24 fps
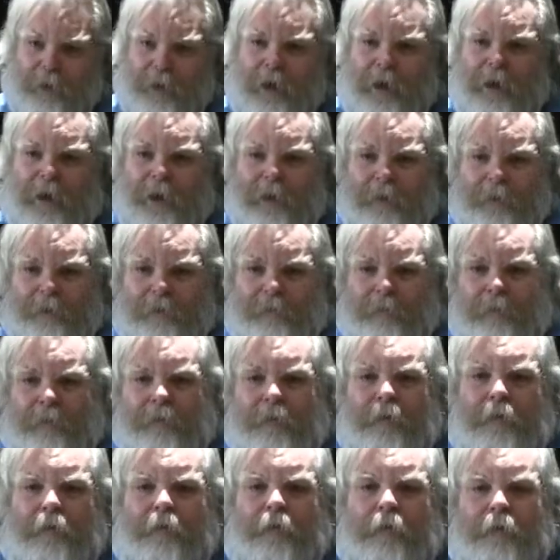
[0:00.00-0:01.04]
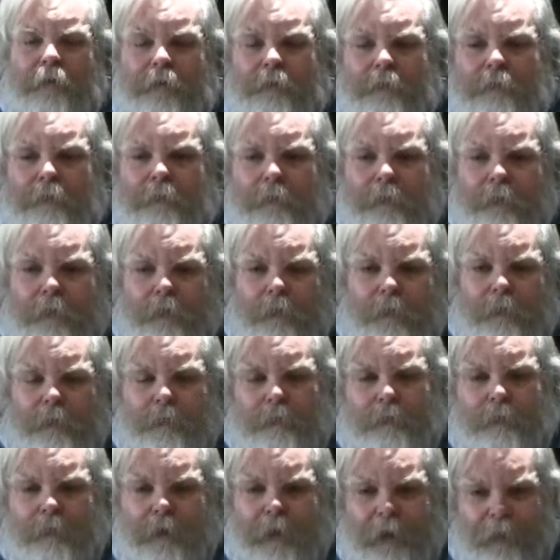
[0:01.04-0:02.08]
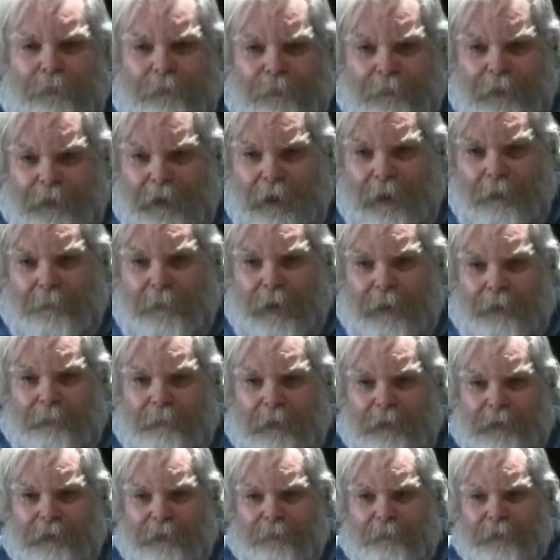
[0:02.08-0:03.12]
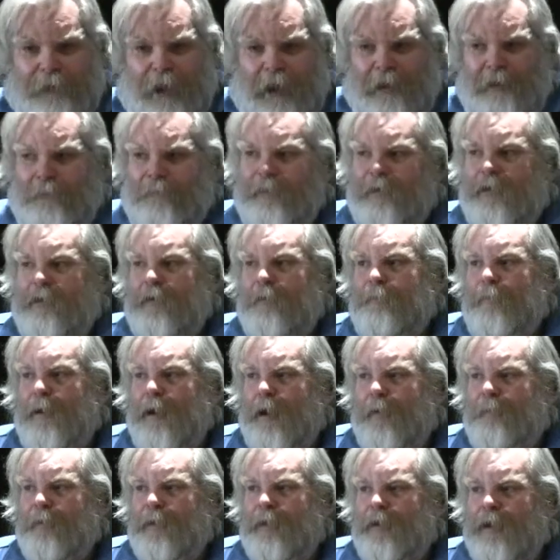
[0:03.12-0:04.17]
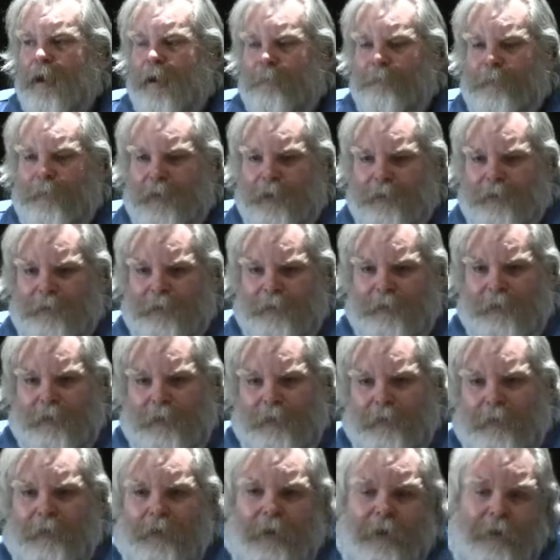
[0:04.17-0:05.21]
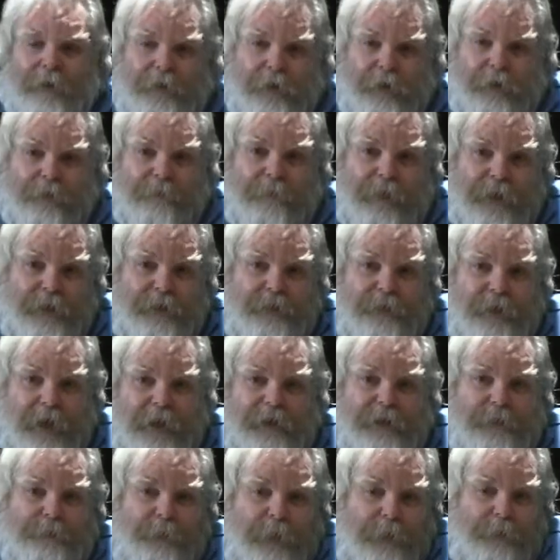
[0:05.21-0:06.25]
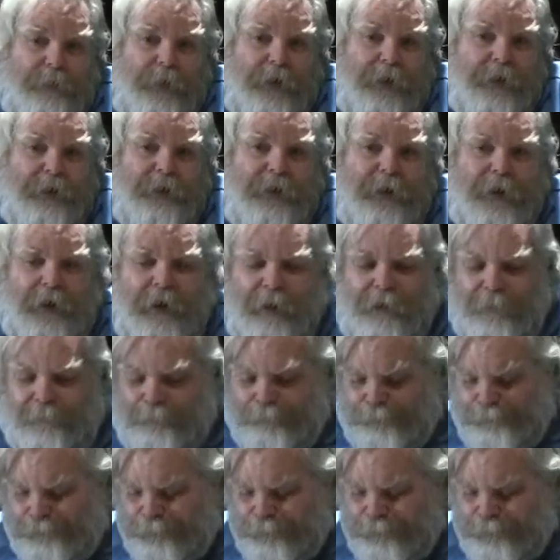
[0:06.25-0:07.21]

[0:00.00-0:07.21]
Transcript: and, and forget about the rest of us. I live in an apartment complex near the racetrack at Speedway, Indiana.